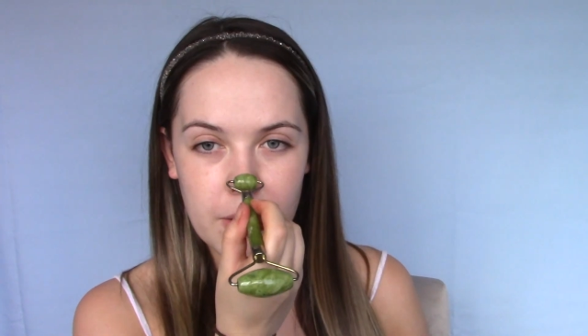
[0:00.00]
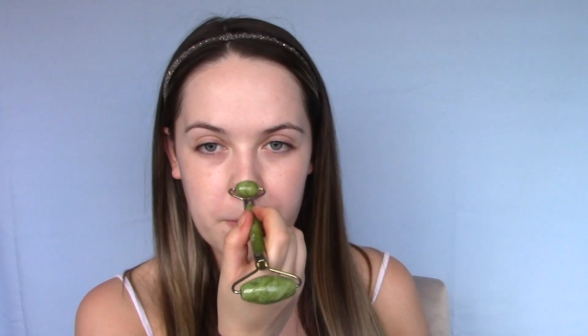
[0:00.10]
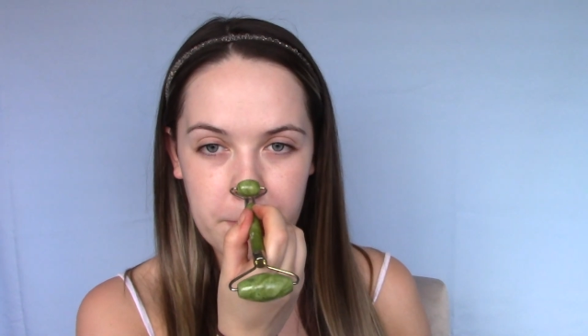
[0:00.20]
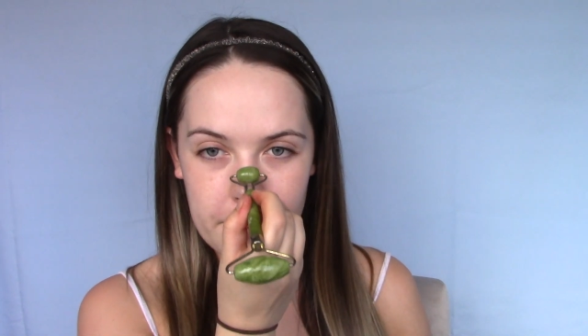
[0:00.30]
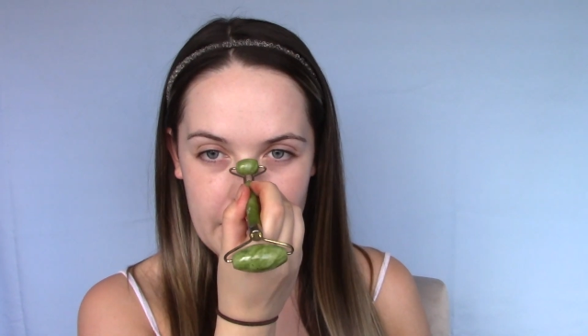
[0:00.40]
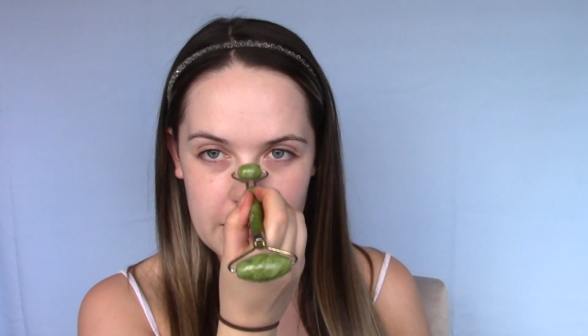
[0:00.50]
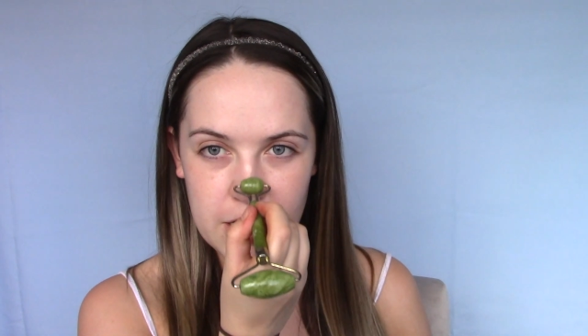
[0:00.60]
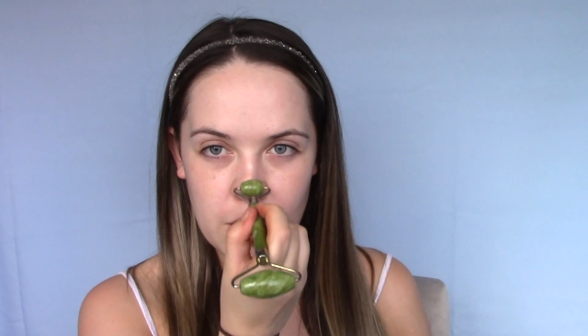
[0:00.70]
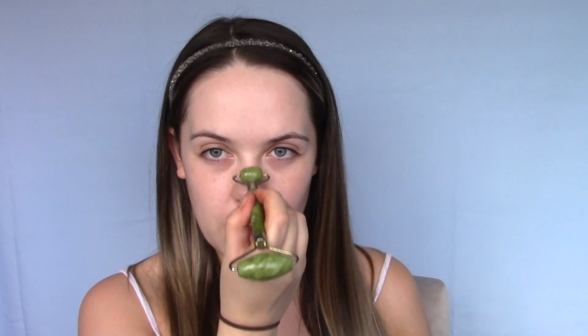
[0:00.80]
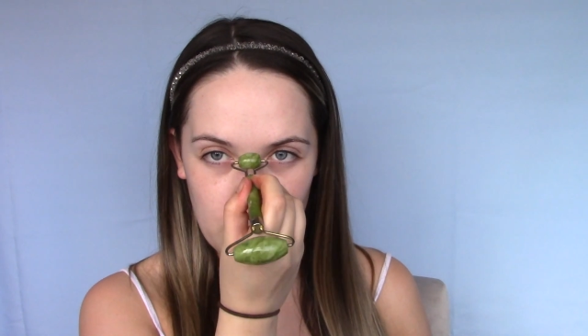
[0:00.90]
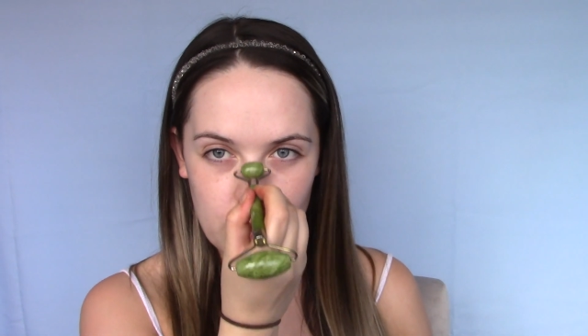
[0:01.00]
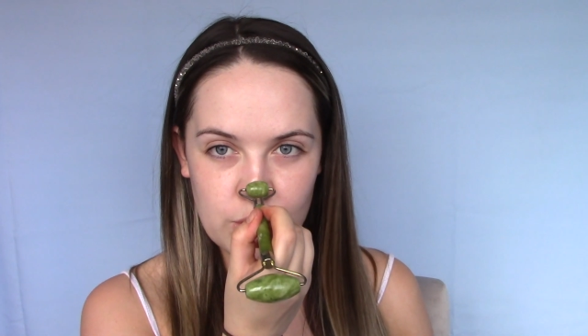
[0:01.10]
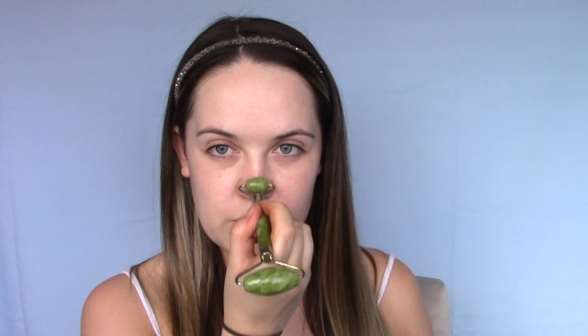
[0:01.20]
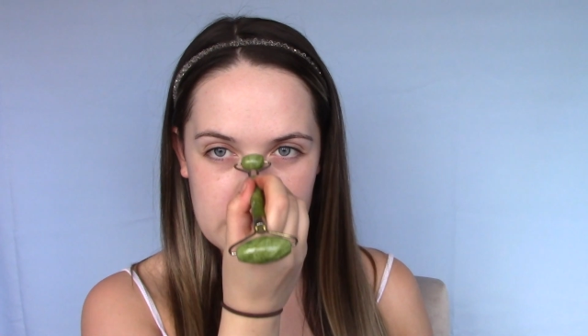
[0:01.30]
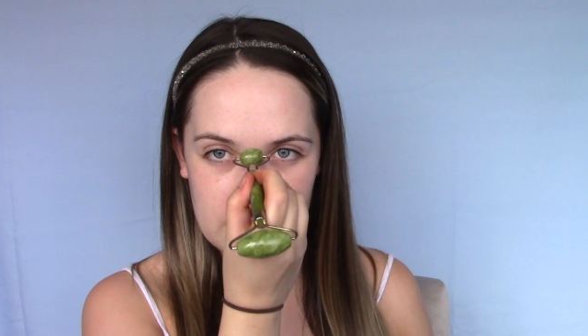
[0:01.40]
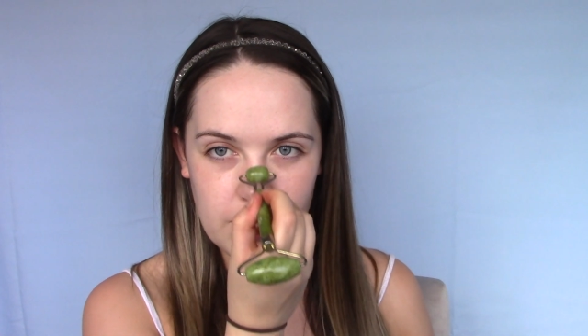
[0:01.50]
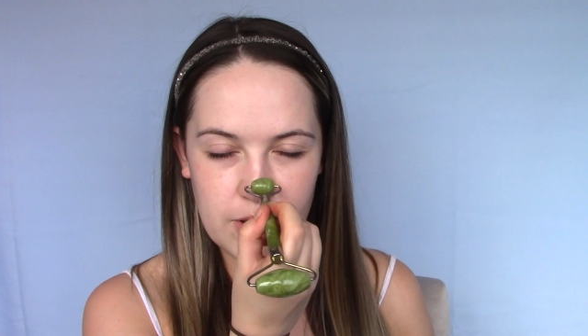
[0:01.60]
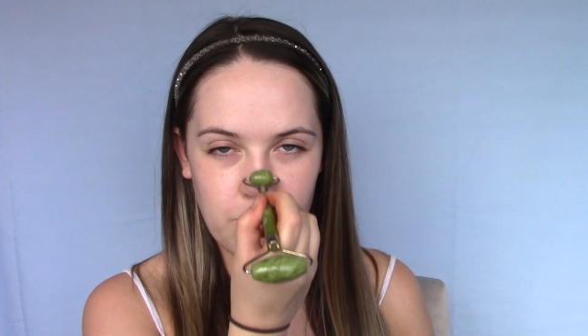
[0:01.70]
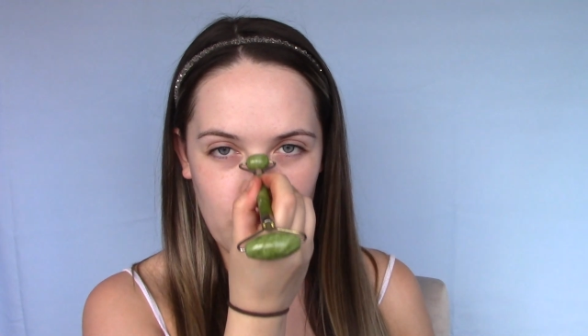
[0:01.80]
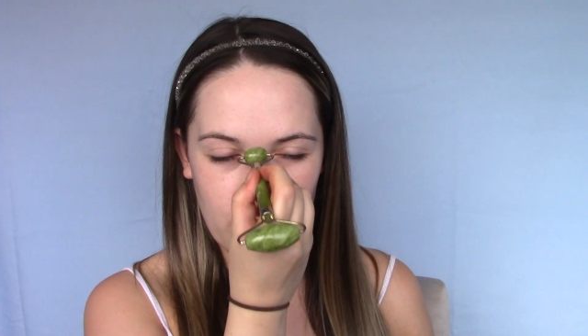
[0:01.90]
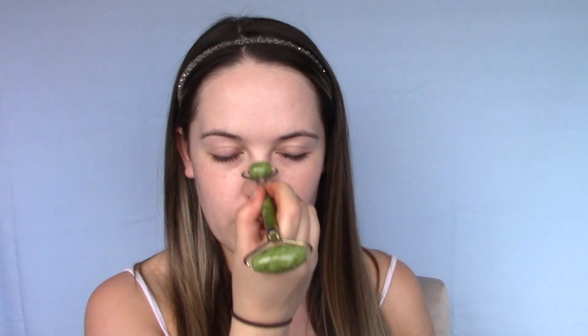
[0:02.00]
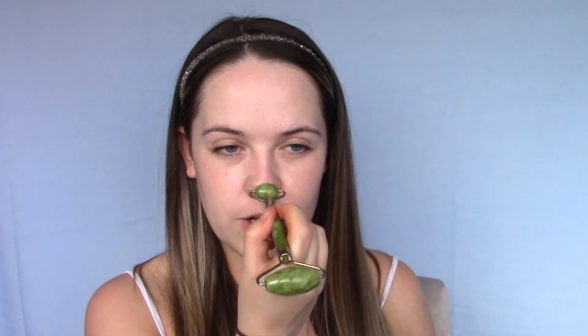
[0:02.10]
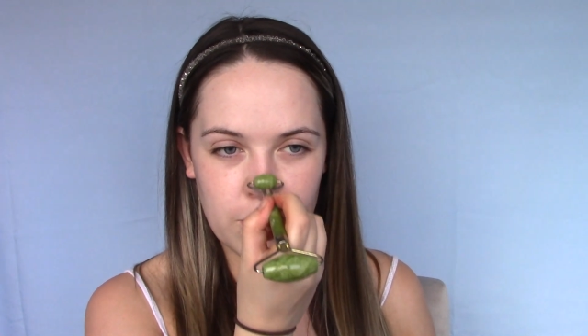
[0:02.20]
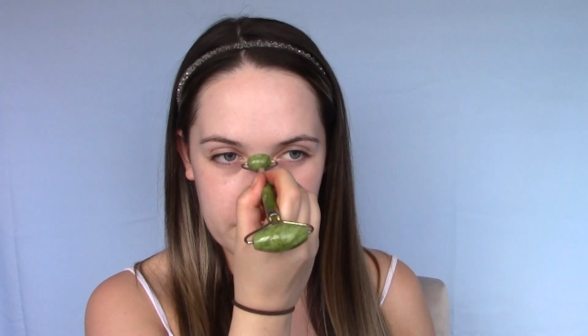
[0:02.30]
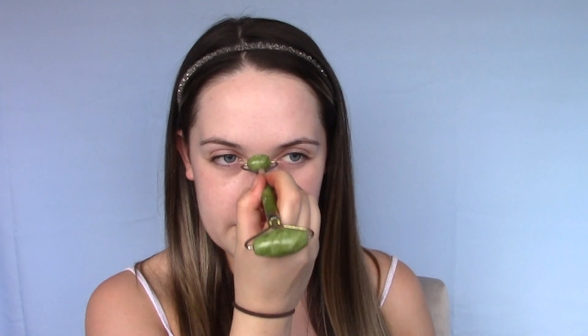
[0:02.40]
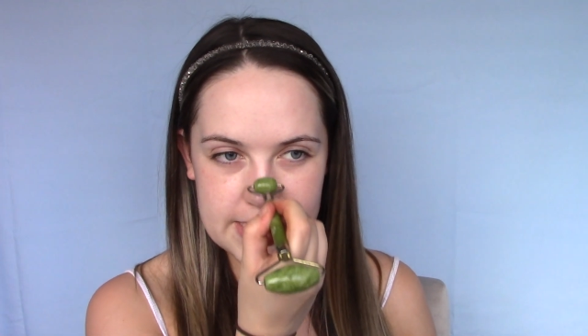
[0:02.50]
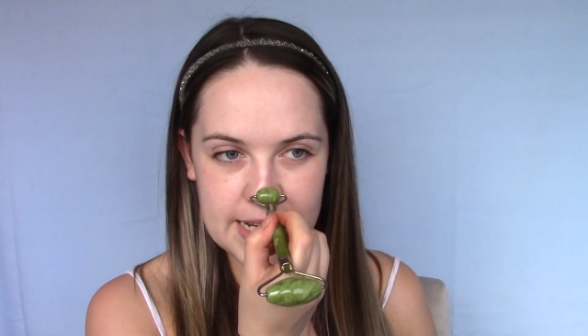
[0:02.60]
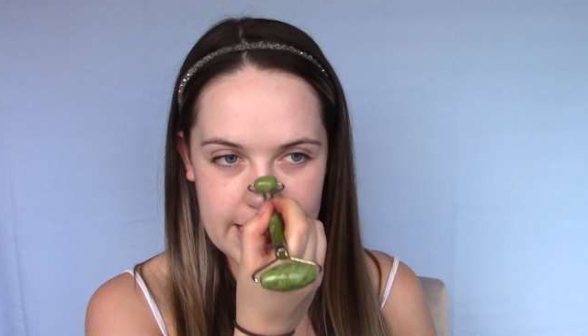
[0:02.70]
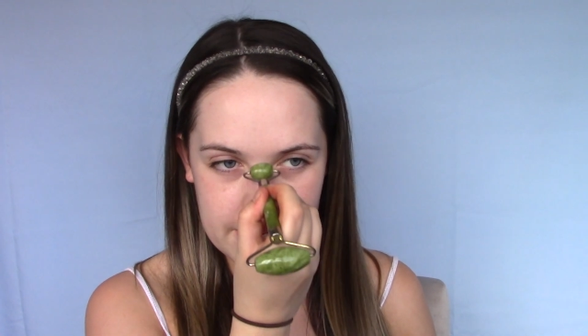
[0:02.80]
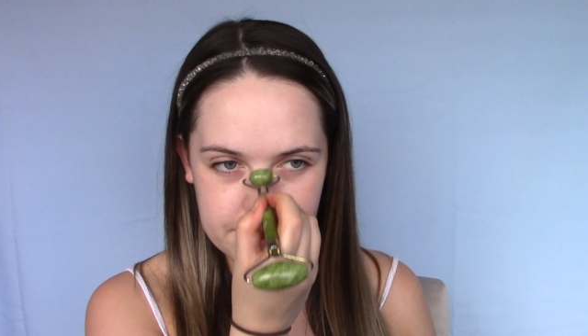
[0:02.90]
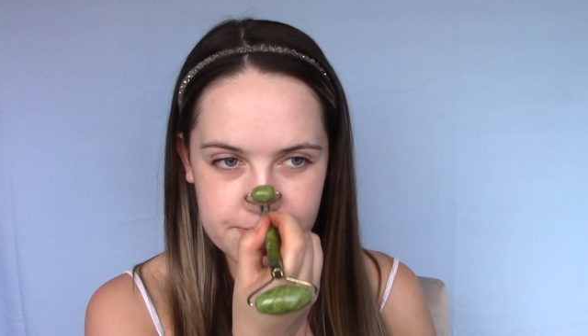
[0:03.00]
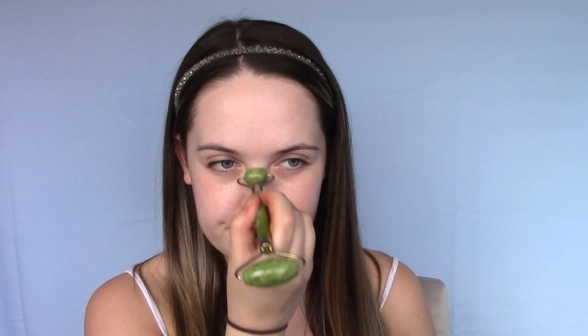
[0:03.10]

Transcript: My nose, so I'm rolling up and down.